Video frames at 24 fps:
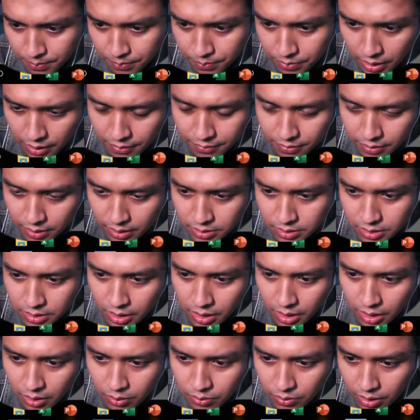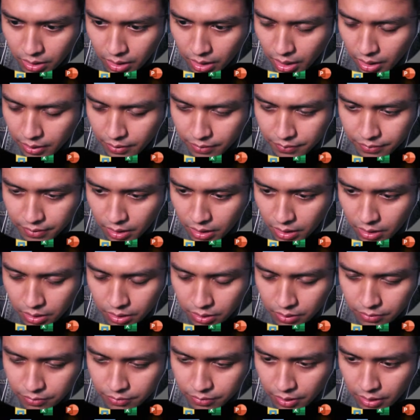preference that
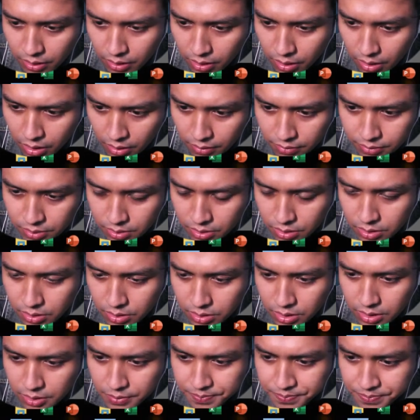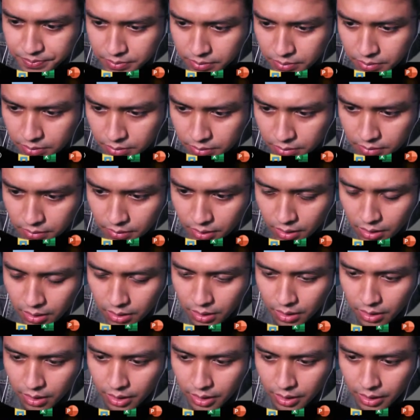I very love to use it.
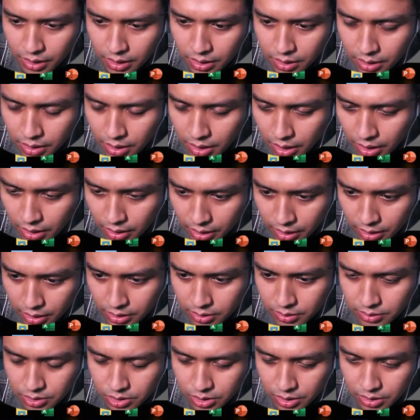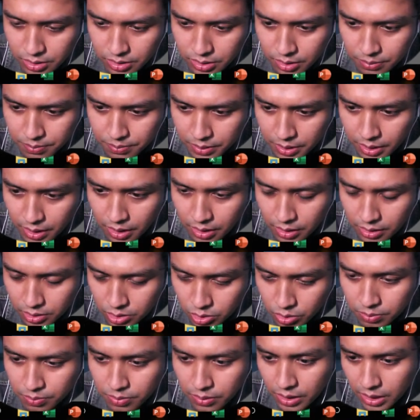Like I can change the PL
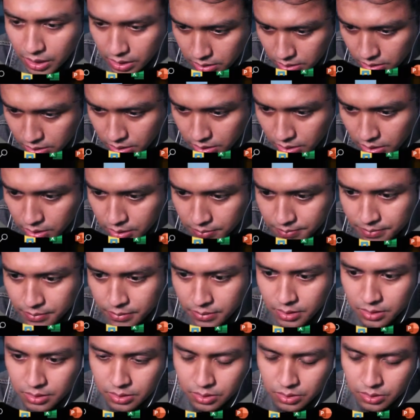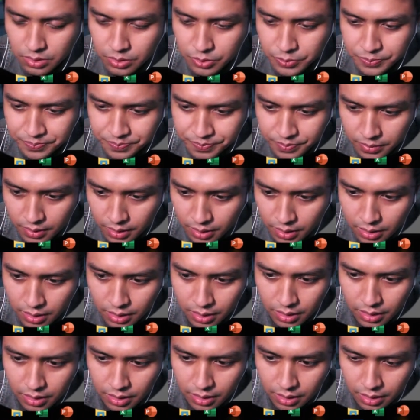into please, so
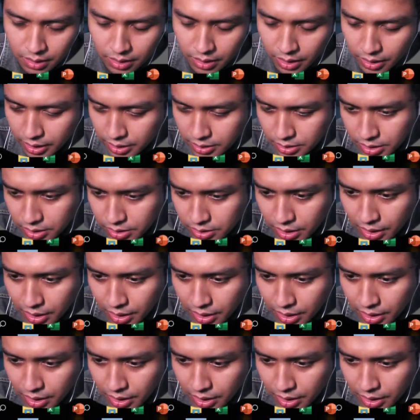I can just